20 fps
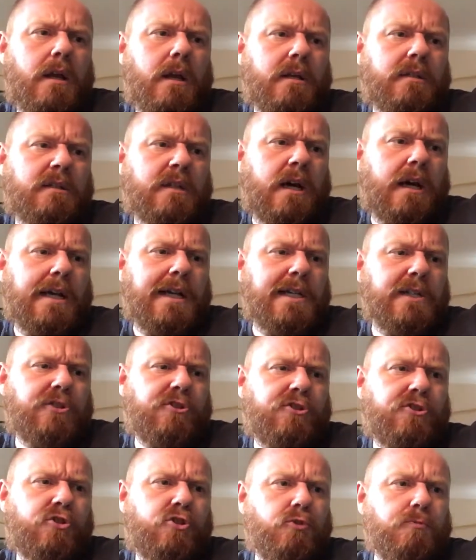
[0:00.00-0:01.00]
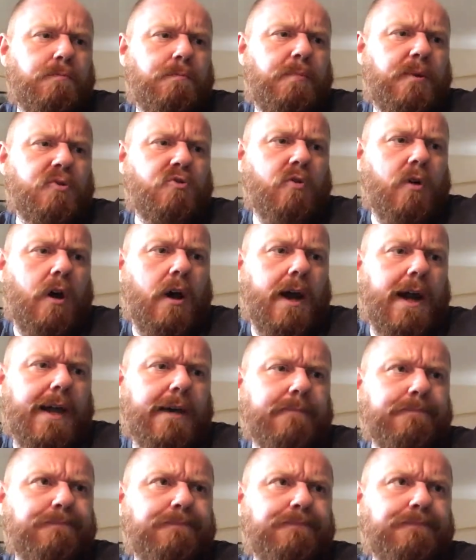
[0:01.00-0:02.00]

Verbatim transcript: Asahi's Super Dry.